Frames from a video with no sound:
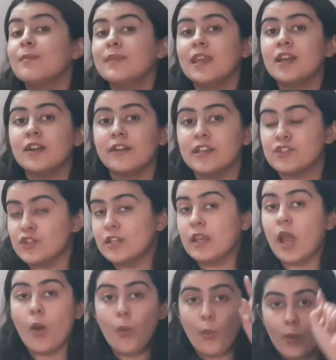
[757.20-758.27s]
the origin,
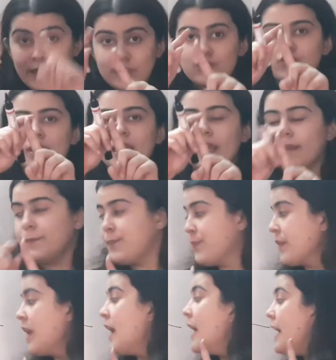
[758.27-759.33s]
which
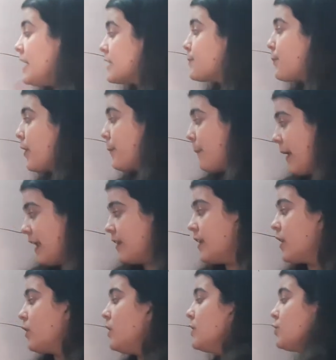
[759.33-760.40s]
is
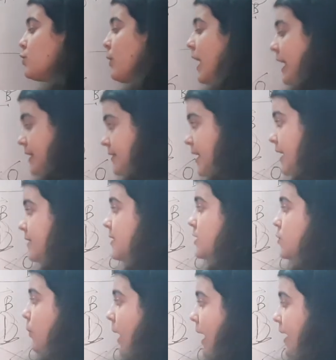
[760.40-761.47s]
perpendicular to x-axis,
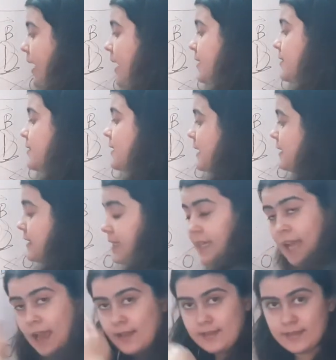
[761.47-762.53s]
y-axis and
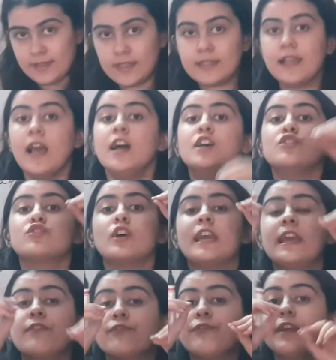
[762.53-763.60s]
z-axis. So
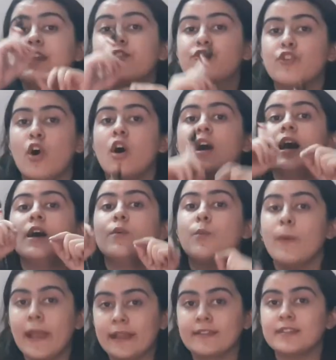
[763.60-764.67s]
if we draw a
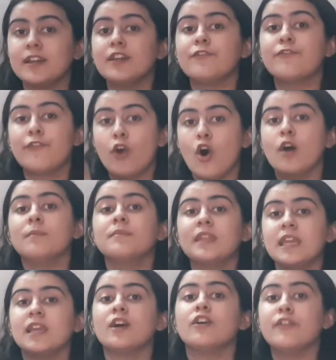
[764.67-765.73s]
vector from
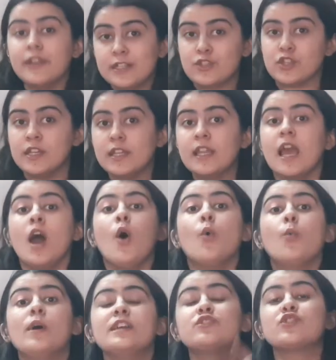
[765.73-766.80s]
the origin
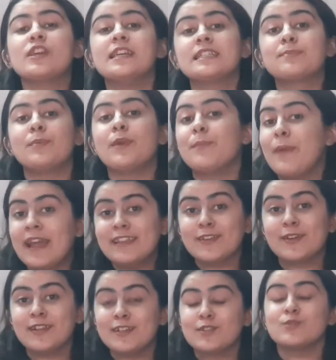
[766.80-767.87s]
which is
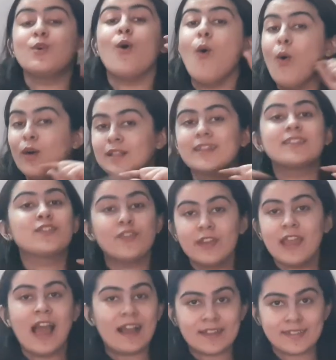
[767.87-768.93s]
perpendicular to all the 3
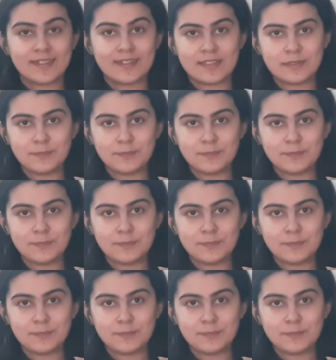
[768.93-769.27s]
axes,